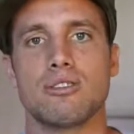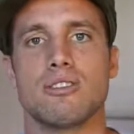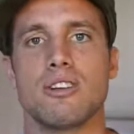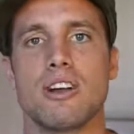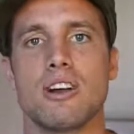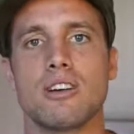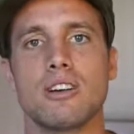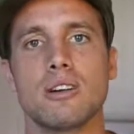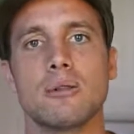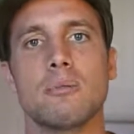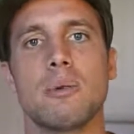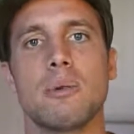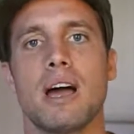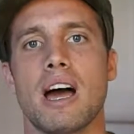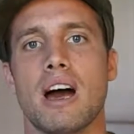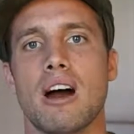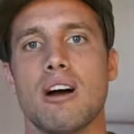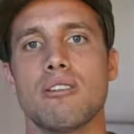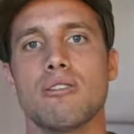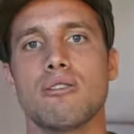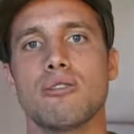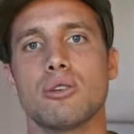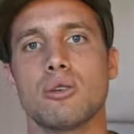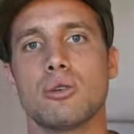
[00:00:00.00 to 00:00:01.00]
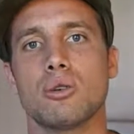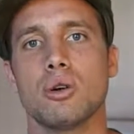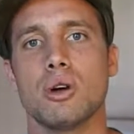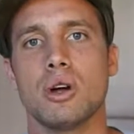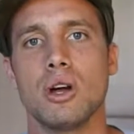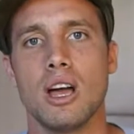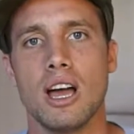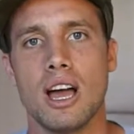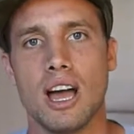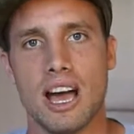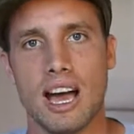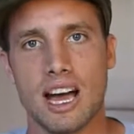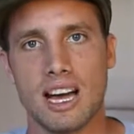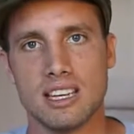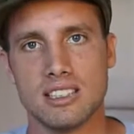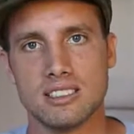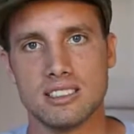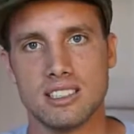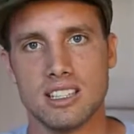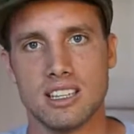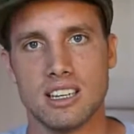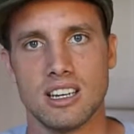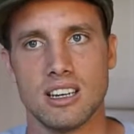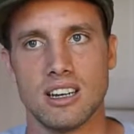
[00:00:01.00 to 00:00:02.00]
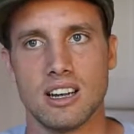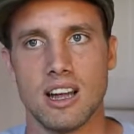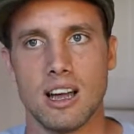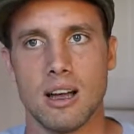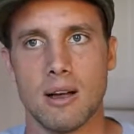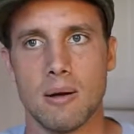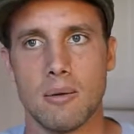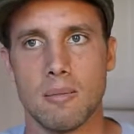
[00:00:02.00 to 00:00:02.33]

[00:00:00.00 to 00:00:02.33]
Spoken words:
very powerful as a